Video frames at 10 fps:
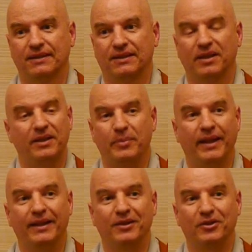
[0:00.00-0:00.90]
It's not
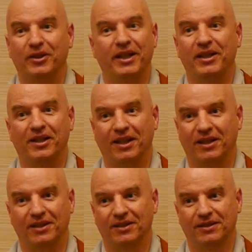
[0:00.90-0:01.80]
dependent on
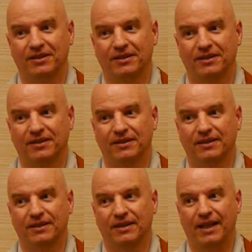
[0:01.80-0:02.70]
anything.
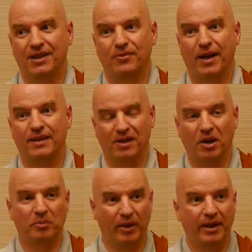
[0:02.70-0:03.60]
That's why it's
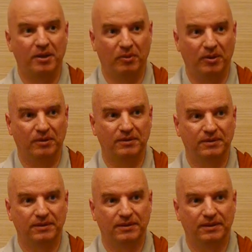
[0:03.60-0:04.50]
unbreakable.
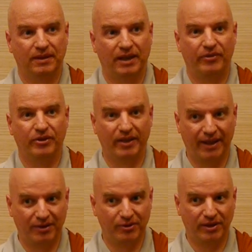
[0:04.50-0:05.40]
And if you
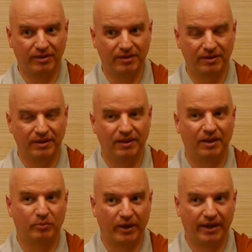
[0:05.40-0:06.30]
get to it
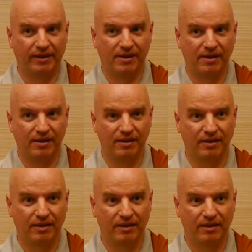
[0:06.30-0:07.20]
and practice it,
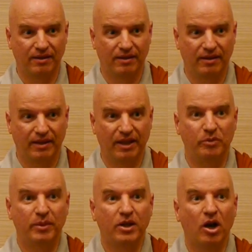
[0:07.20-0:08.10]

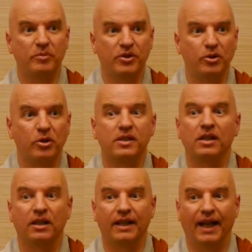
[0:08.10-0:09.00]
it becomes yours
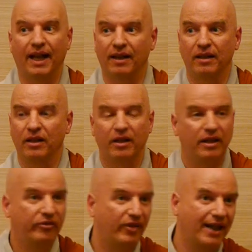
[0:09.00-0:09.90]
again.
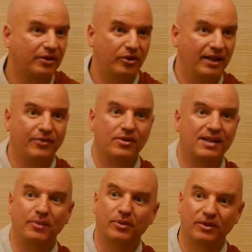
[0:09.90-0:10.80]
In fact, you're never
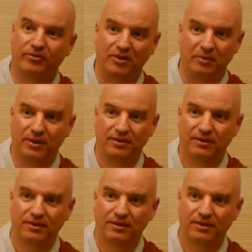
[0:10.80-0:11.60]
separate from it.